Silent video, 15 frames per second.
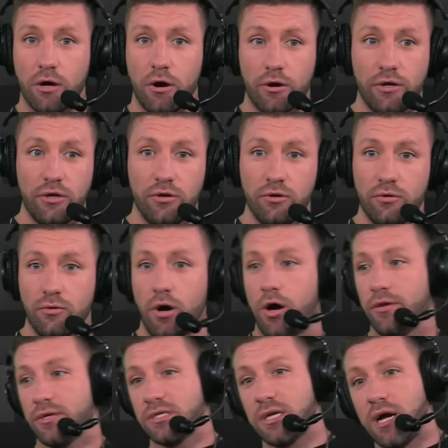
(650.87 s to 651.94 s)
Are you
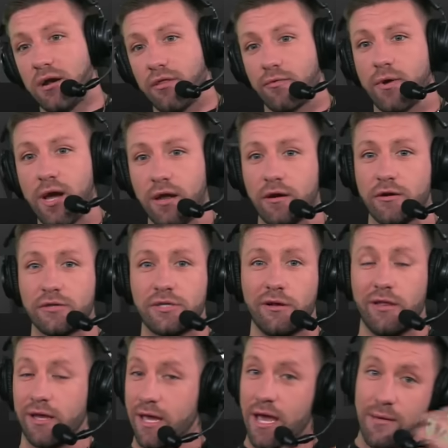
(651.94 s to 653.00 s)
on the side of the Raiders? You're
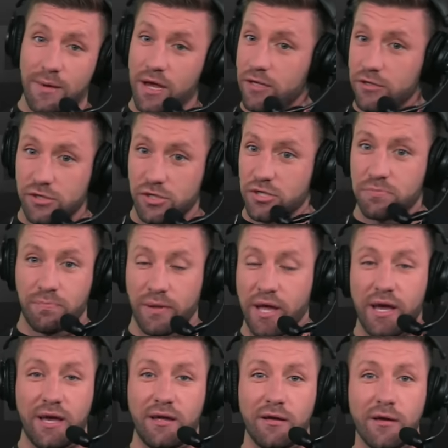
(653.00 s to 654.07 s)
like, hey, man, you should just
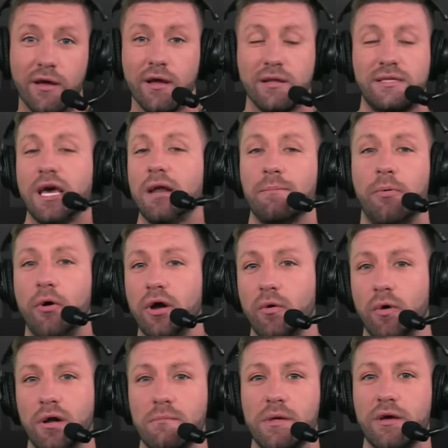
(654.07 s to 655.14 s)
play it
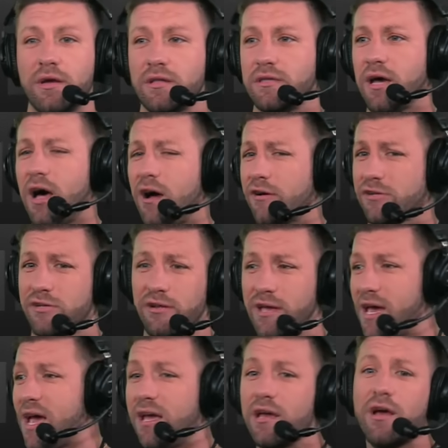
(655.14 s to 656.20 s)
$10.1 million. Or you,
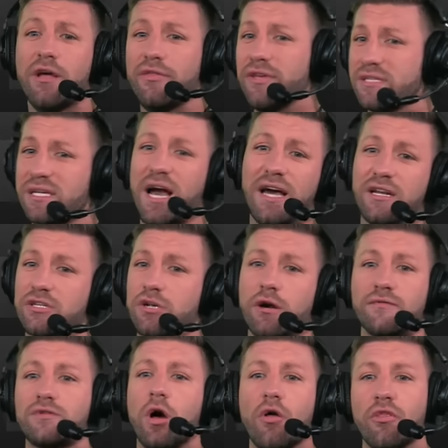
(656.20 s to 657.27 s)
hey, this guy
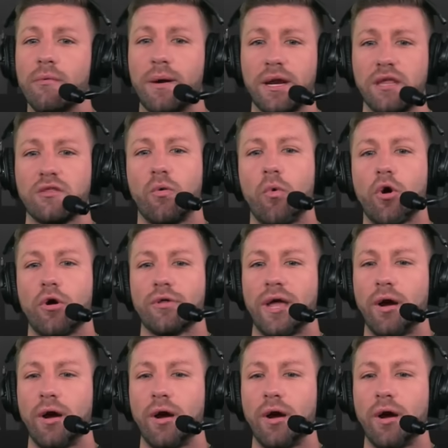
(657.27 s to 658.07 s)
deserves all the money in the world.